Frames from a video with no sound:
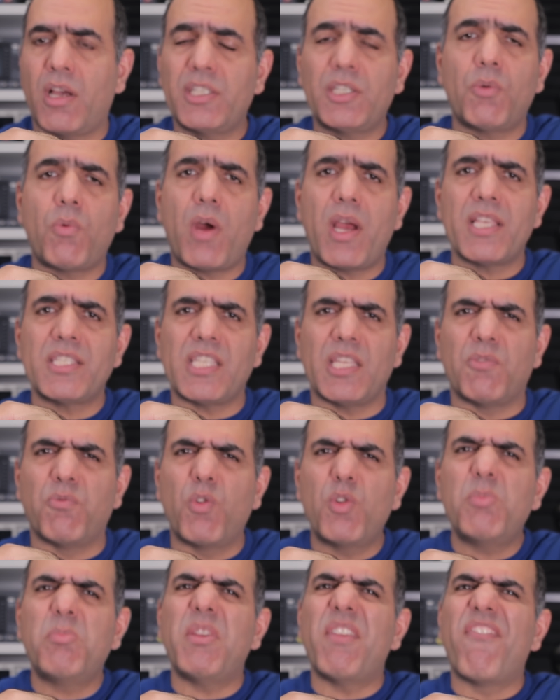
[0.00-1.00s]
otherwise it
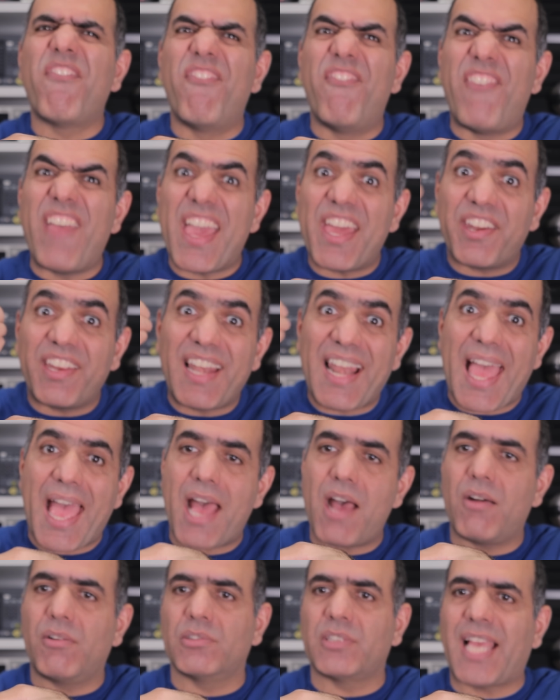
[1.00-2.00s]
would be very
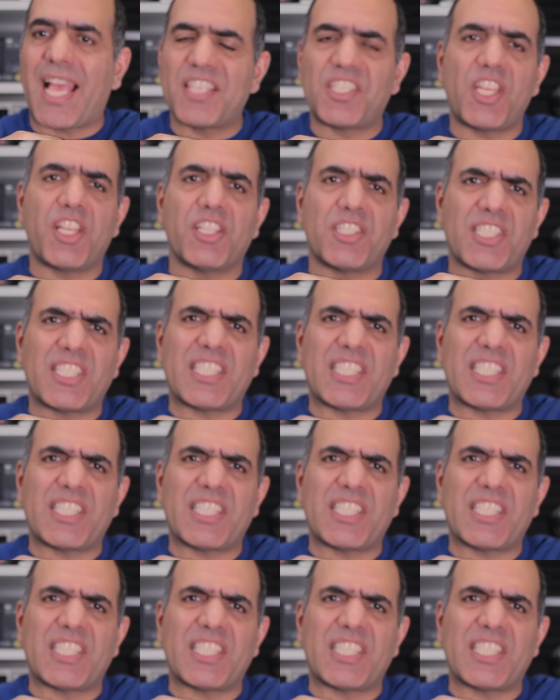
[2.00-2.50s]
loud as it